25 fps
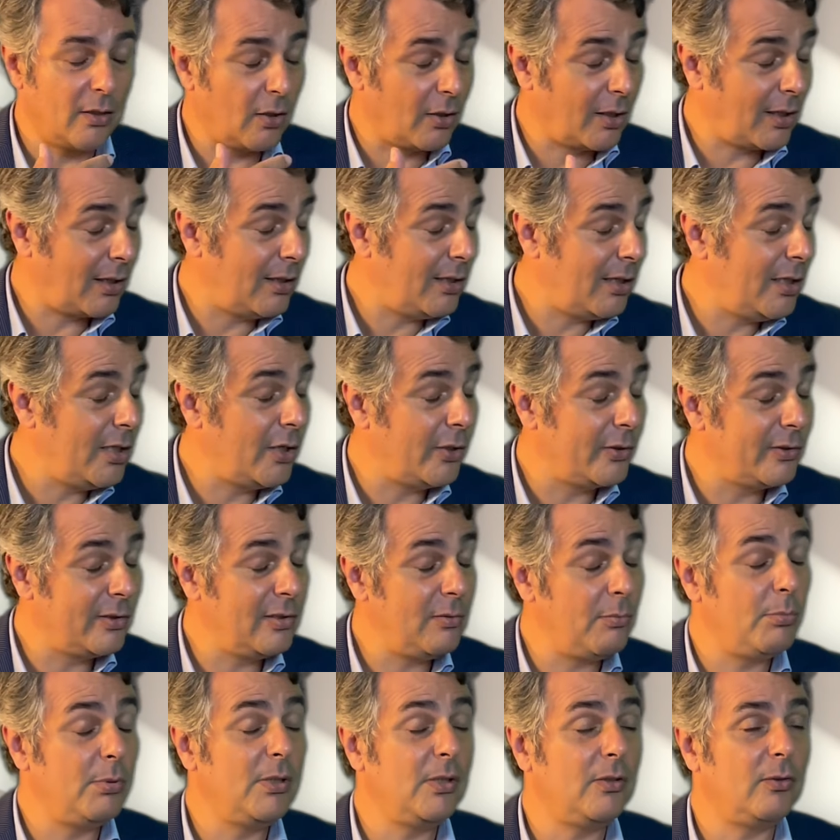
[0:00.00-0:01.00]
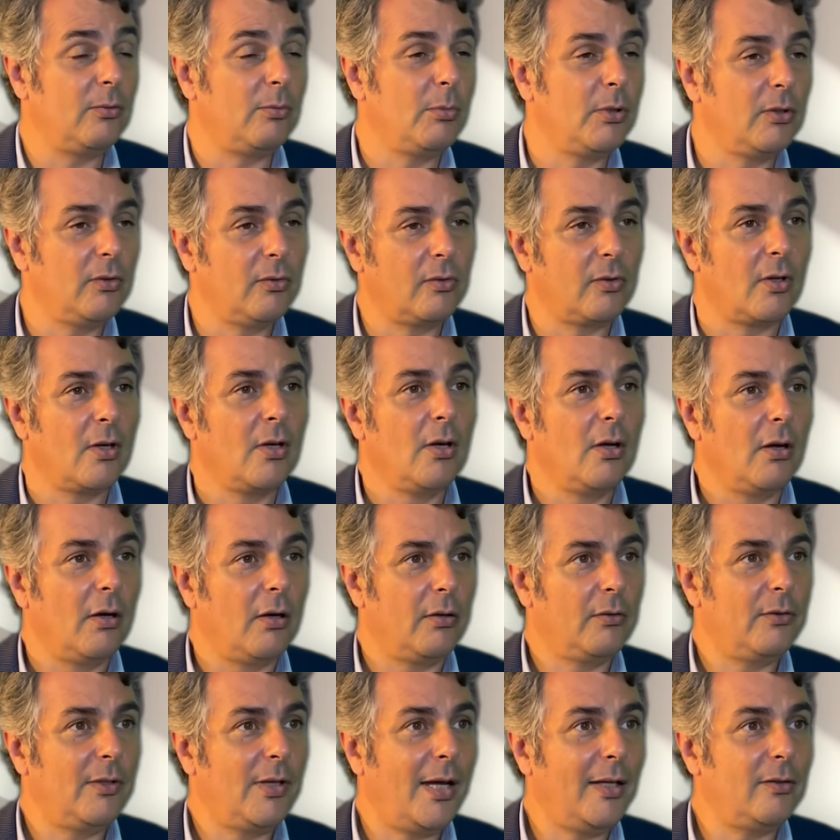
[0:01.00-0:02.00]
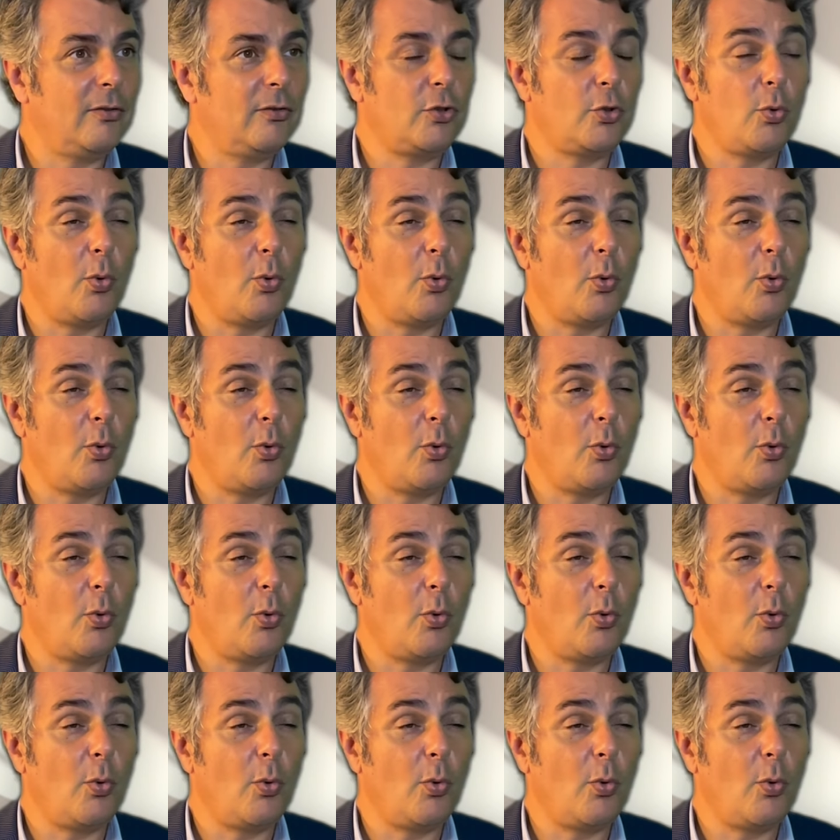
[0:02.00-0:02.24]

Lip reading: a clearly a debasement of that.